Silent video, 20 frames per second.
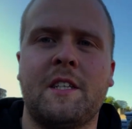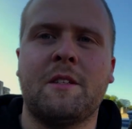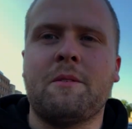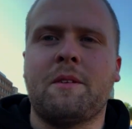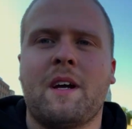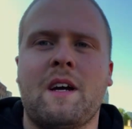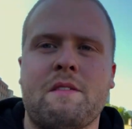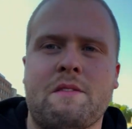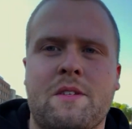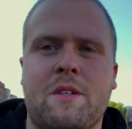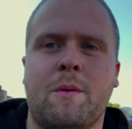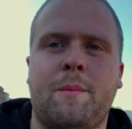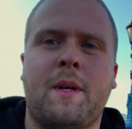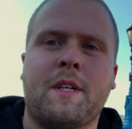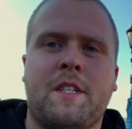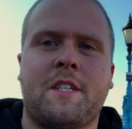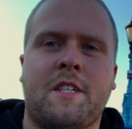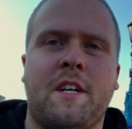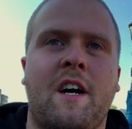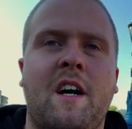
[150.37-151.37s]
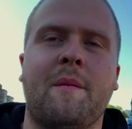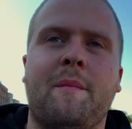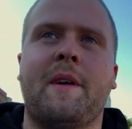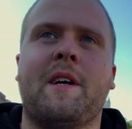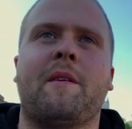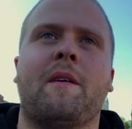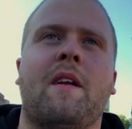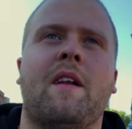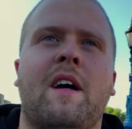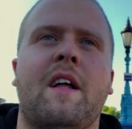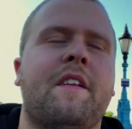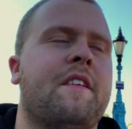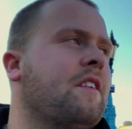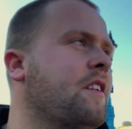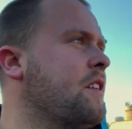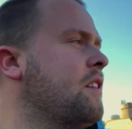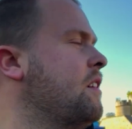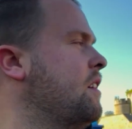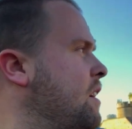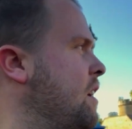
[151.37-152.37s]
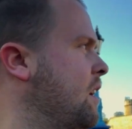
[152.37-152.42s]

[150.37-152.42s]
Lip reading: don't have so much time here in London.